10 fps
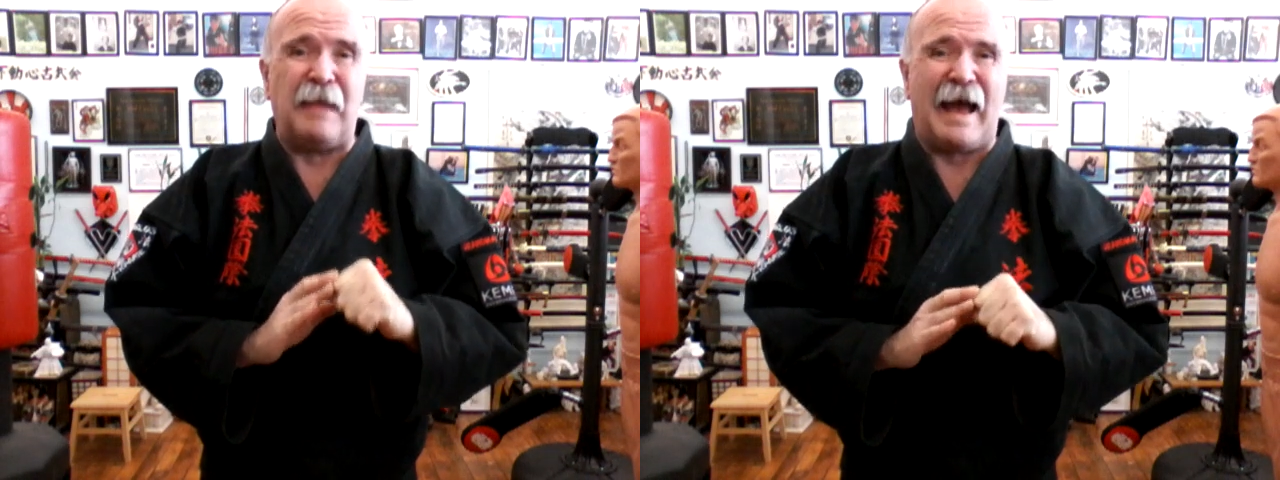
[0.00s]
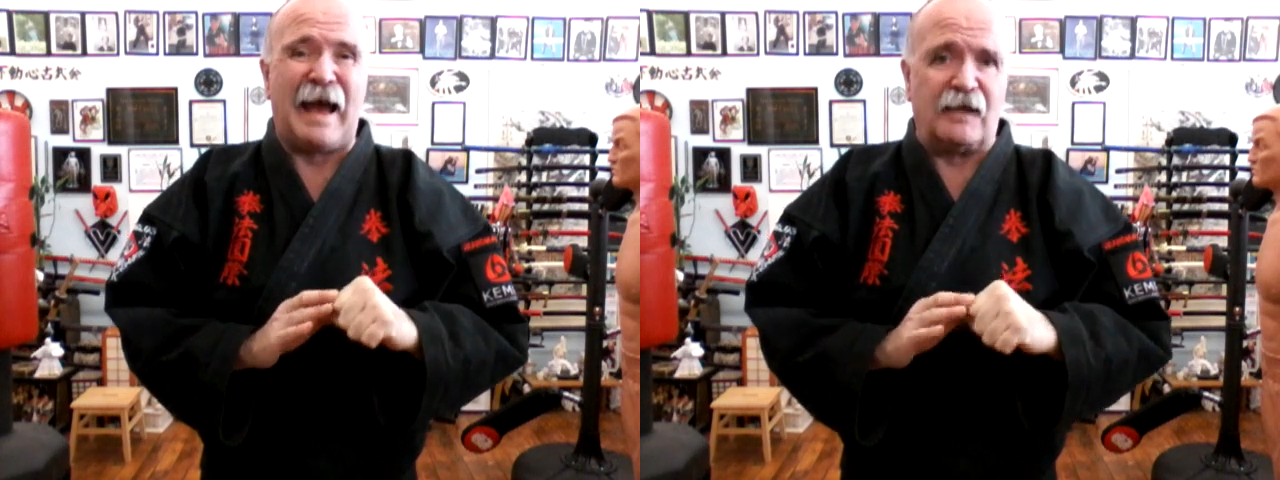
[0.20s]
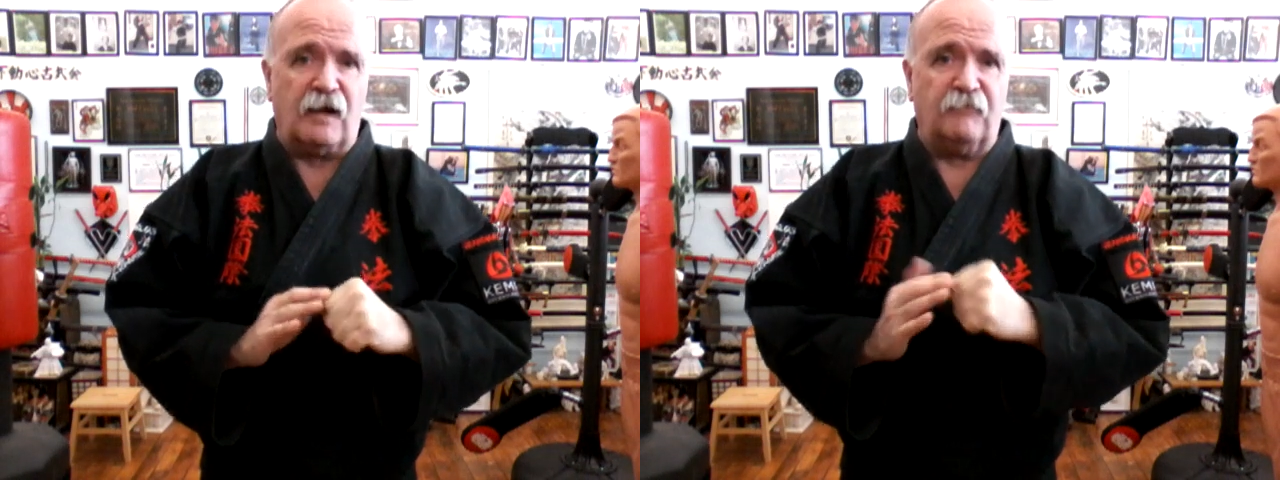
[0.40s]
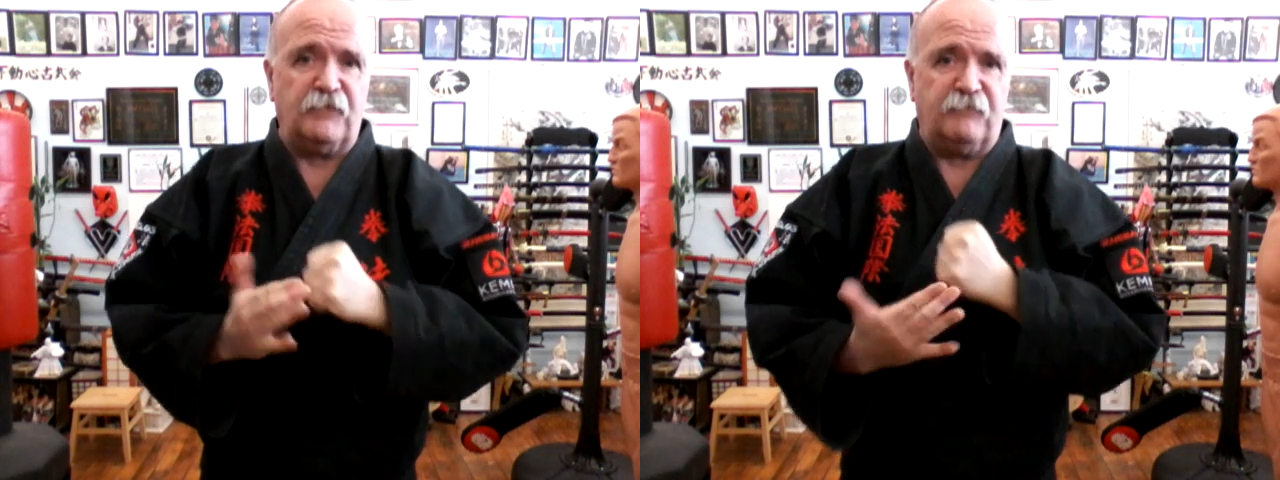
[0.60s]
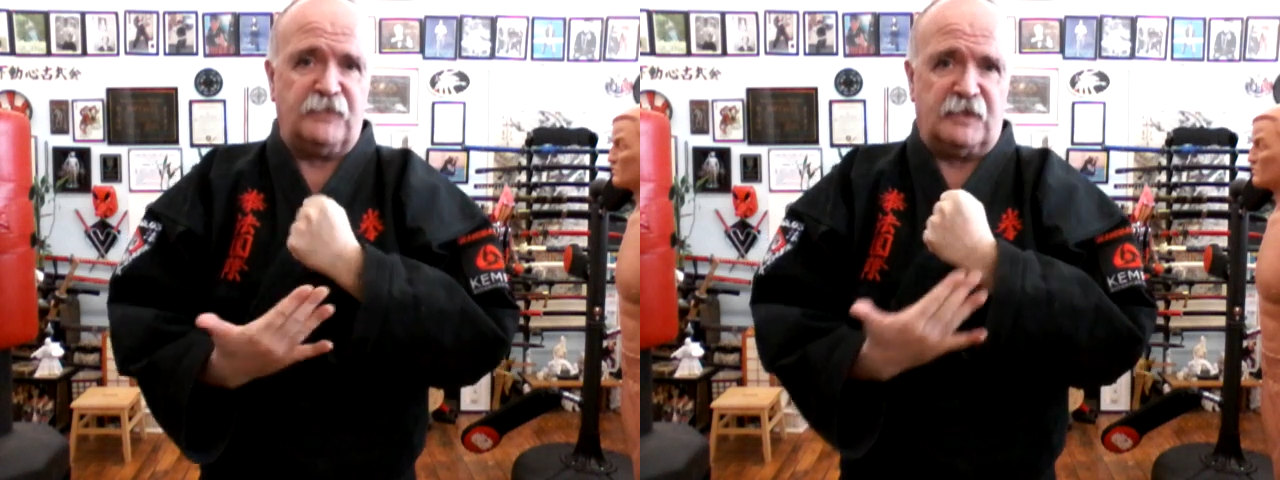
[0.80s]
back
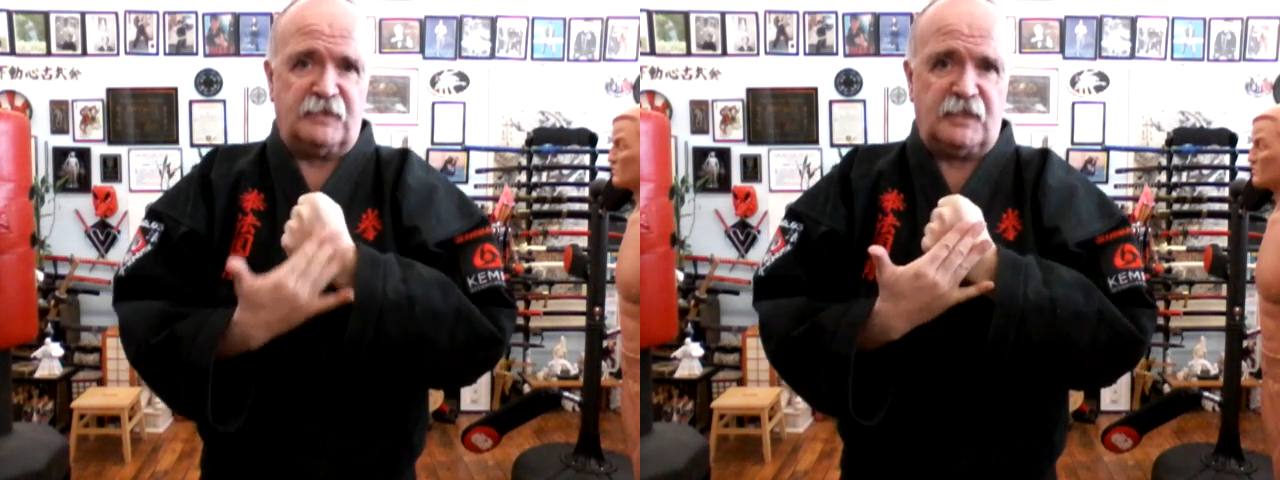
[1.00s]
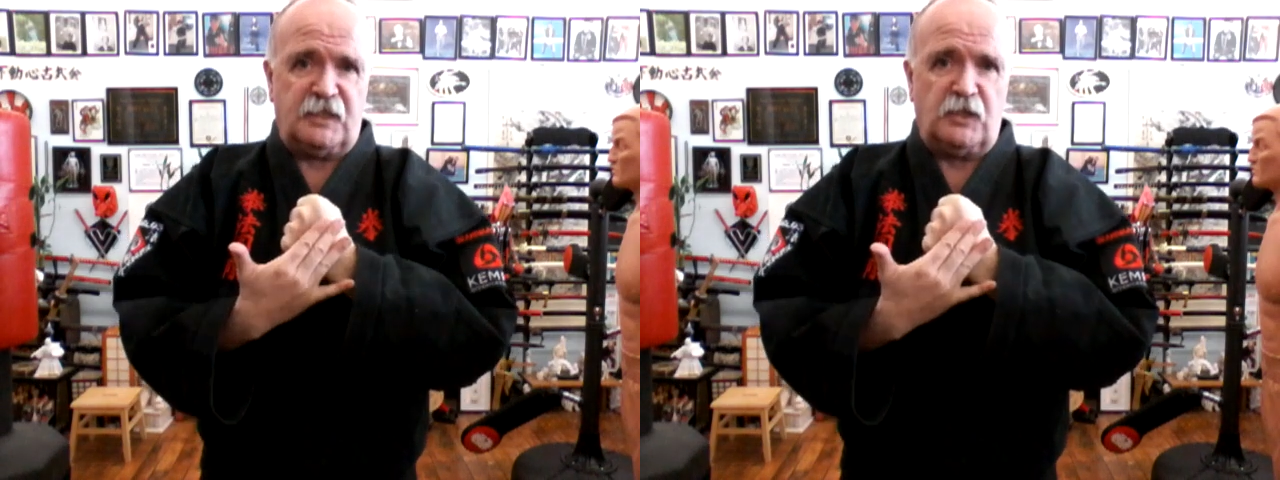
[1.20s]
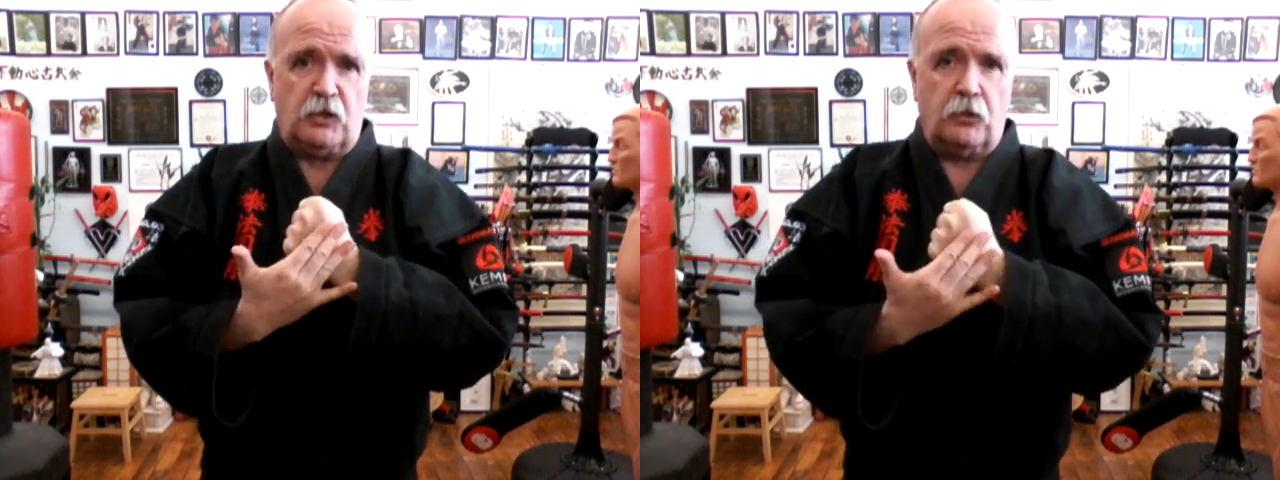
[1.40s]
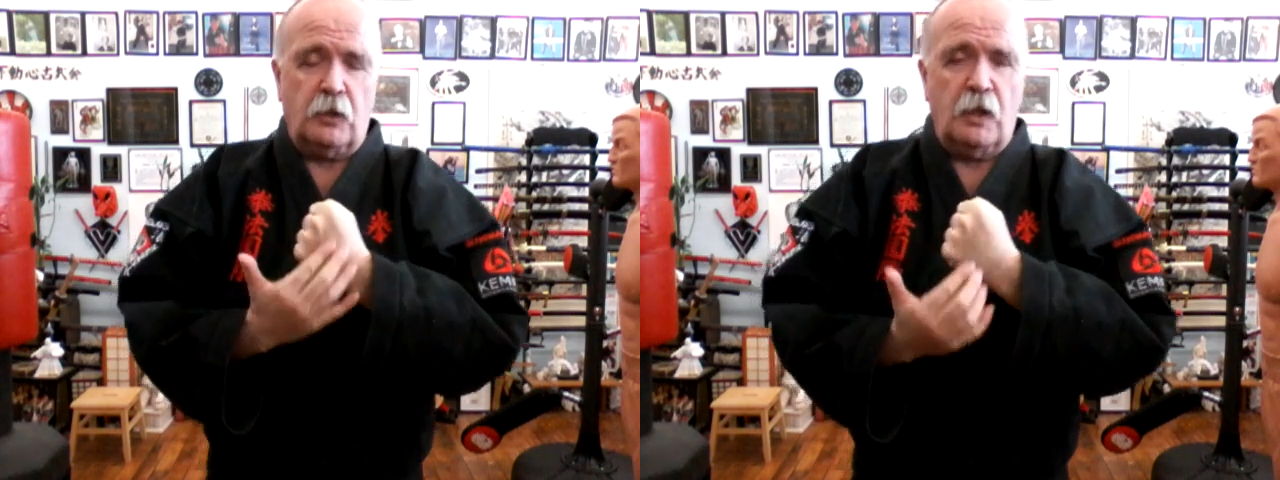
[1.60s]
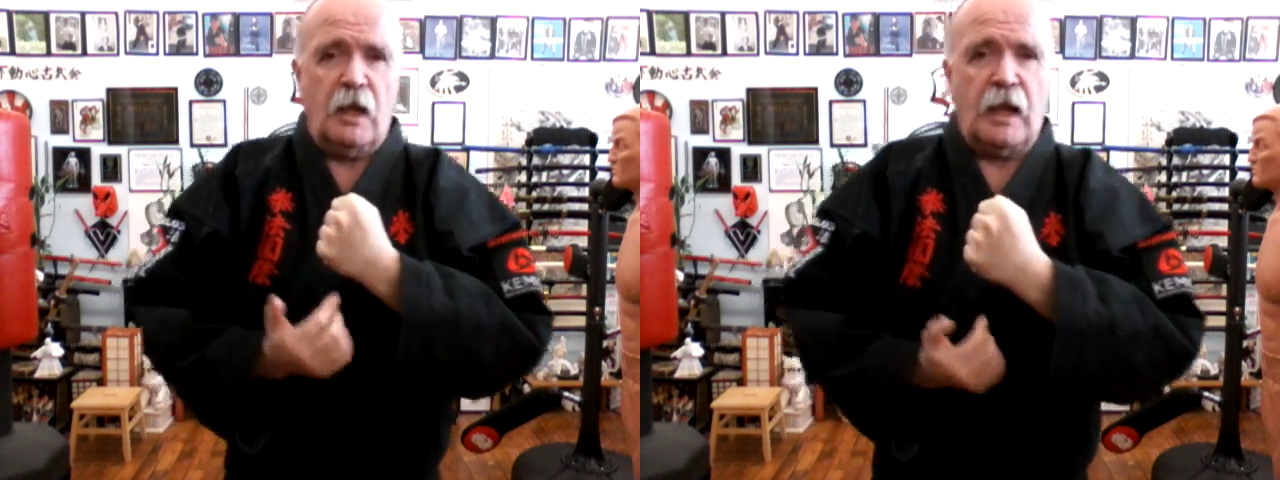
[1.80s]
of the fist here.
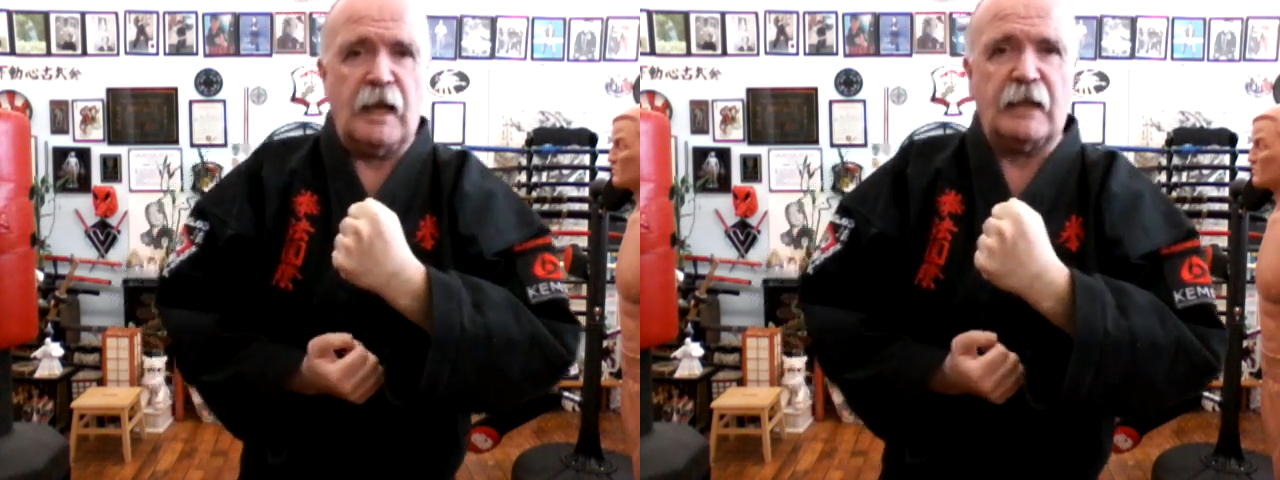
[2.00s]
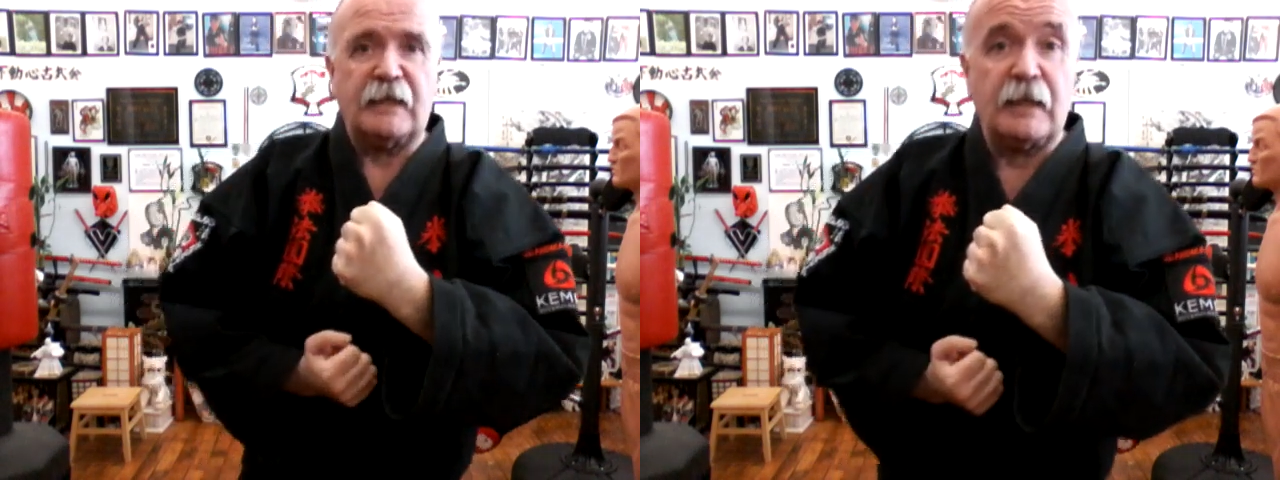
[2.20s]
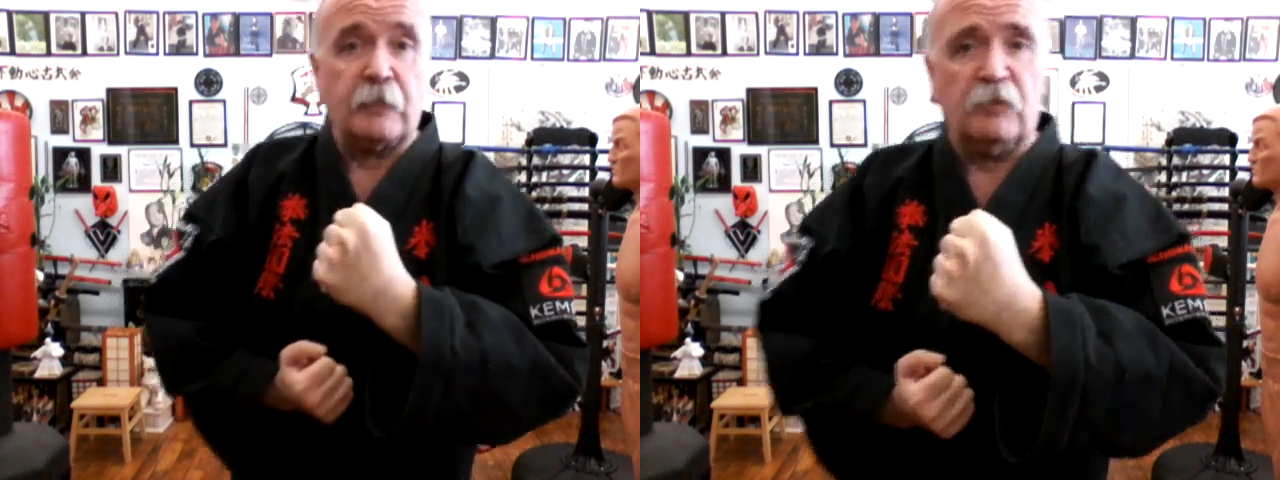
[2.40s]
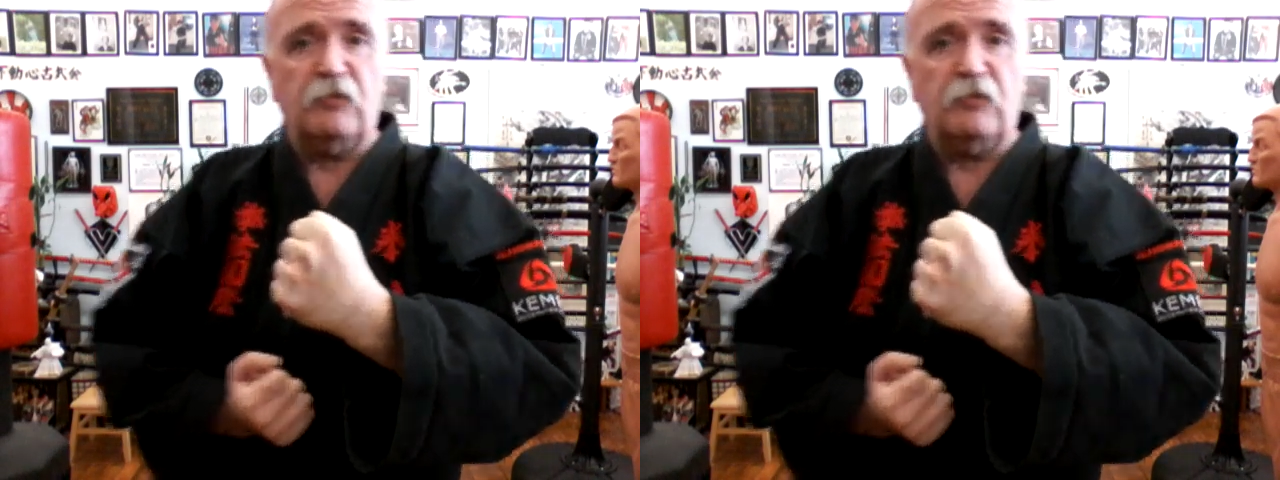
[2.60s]
And again, I'm